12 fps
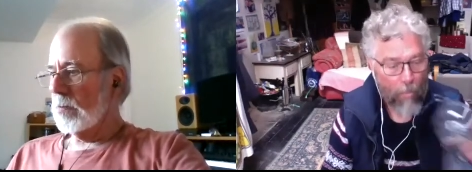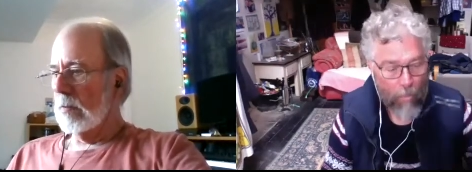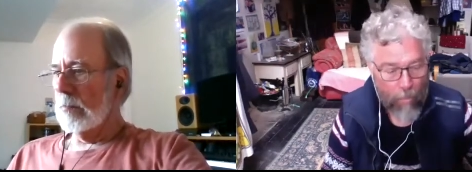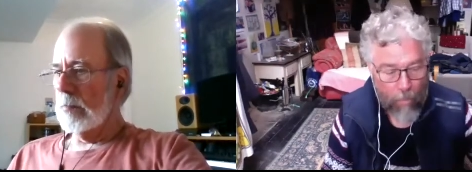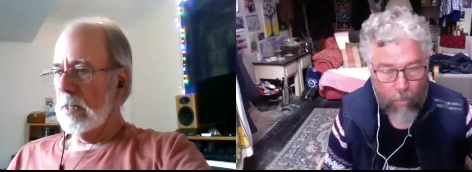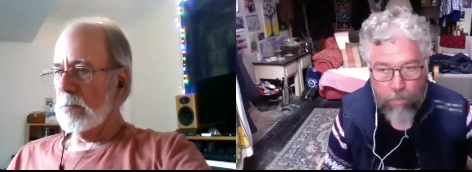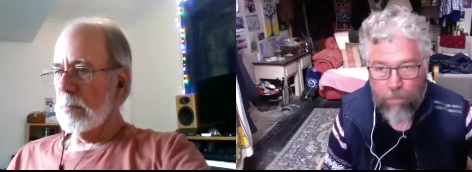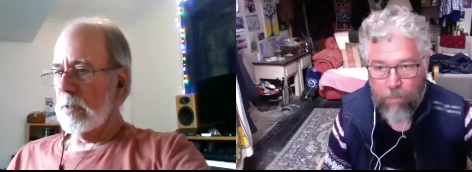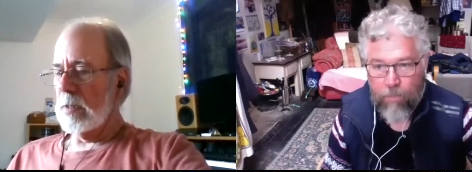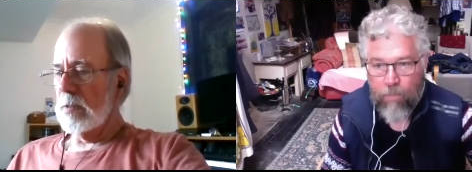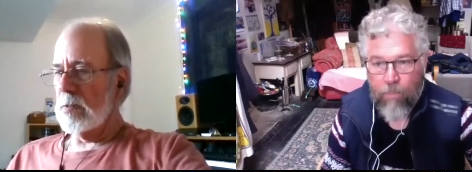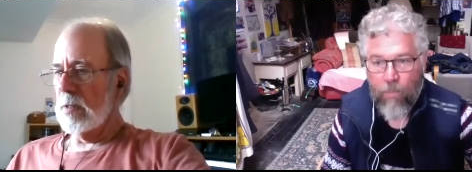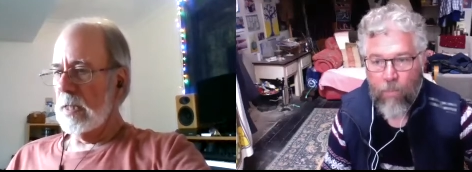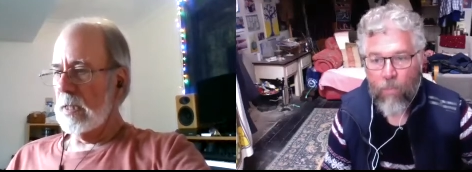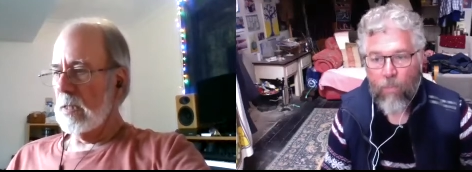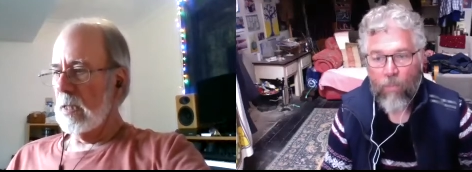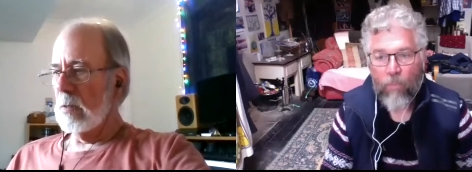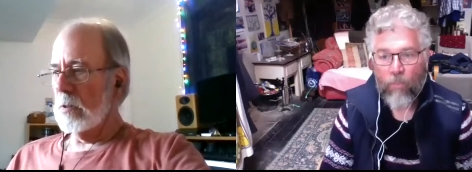Speaker 1: on Facebook. It's
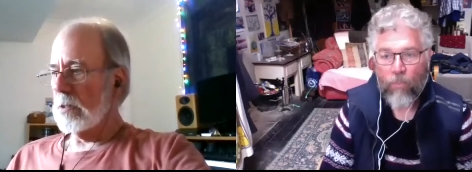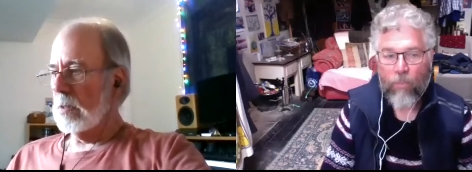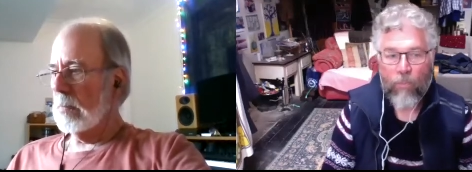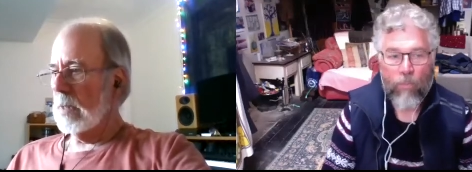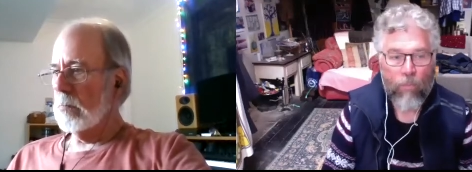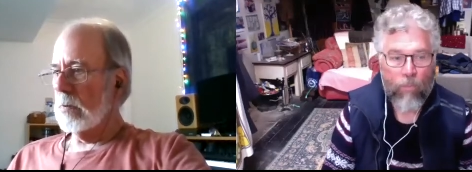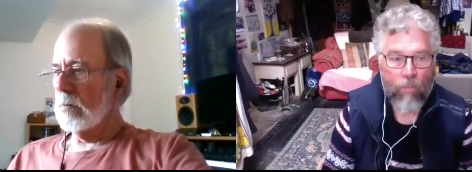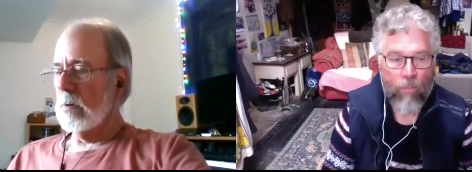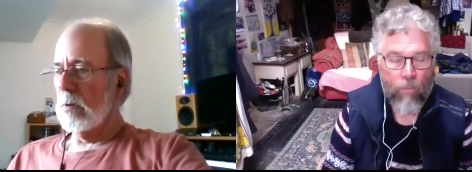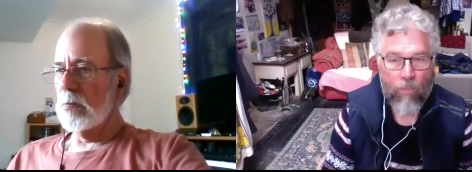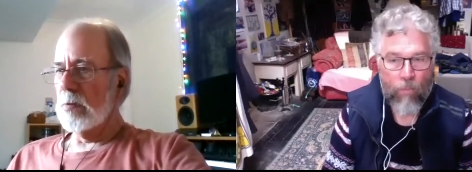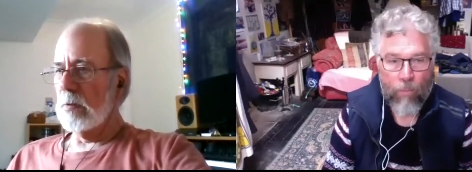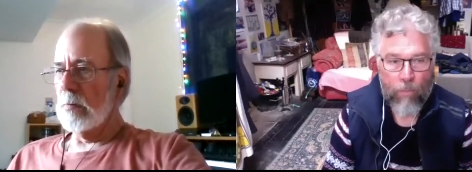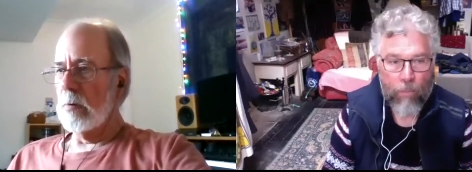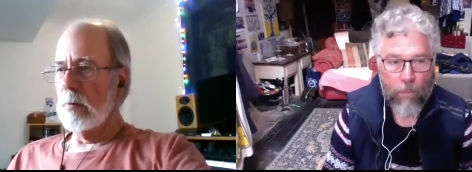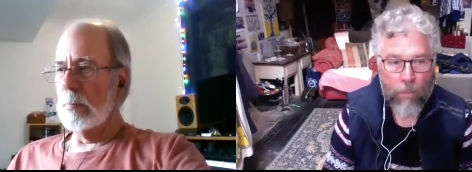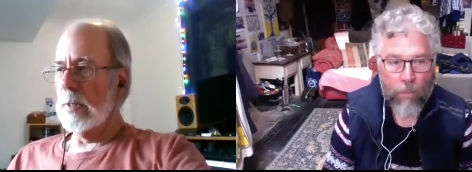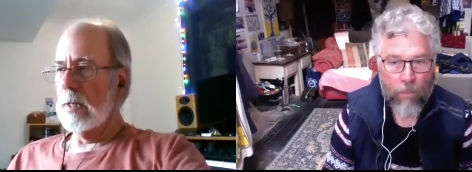like I wish the men would grow
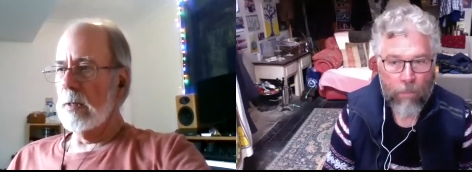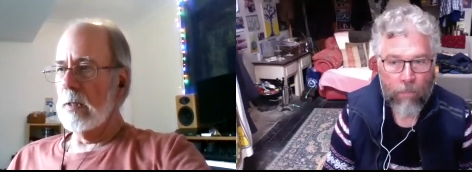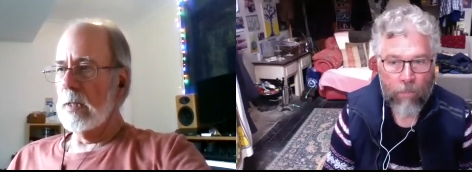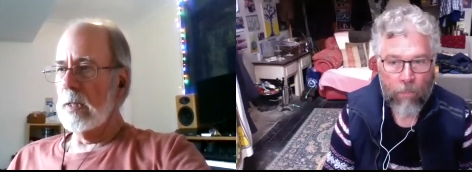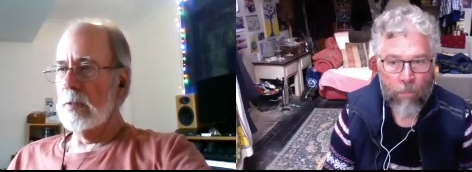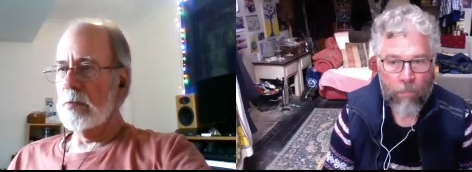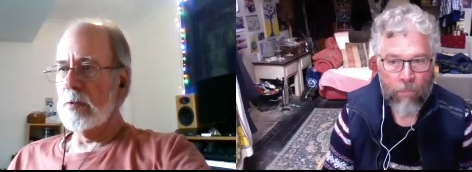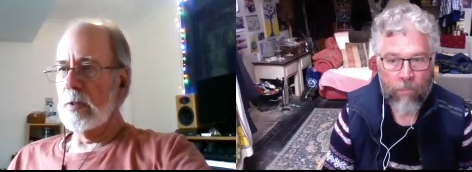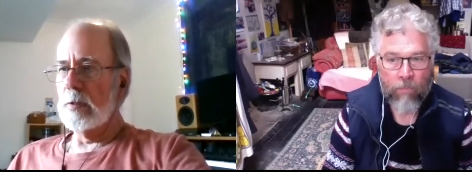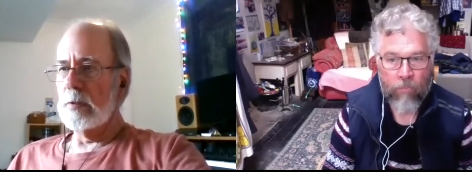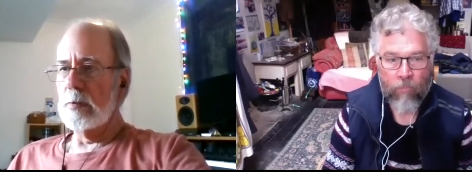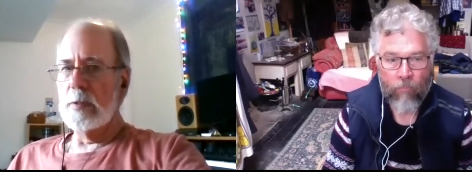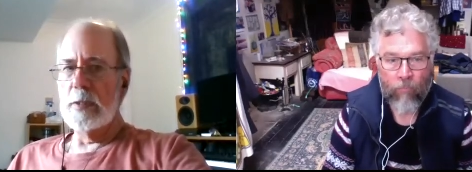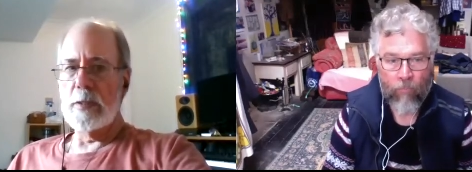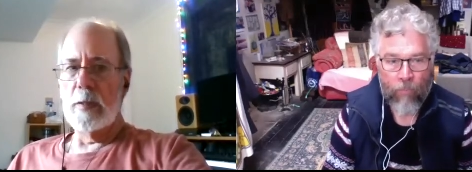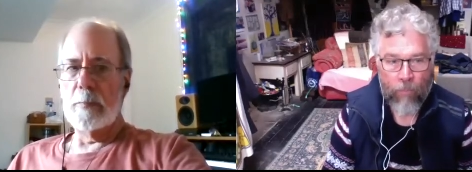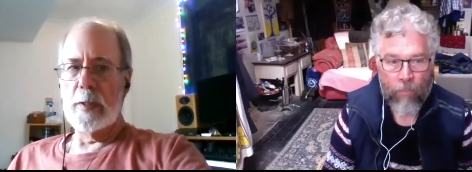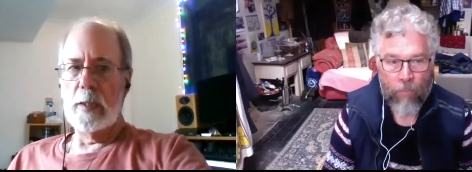grow a pair and mm. start mm. doing
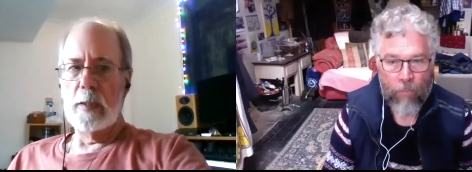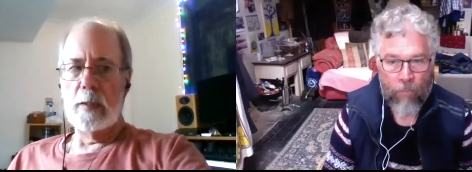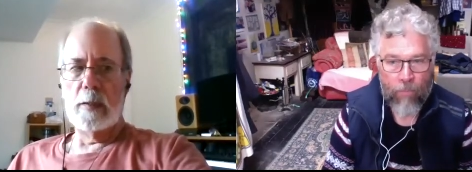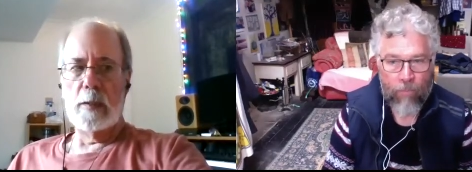something mm.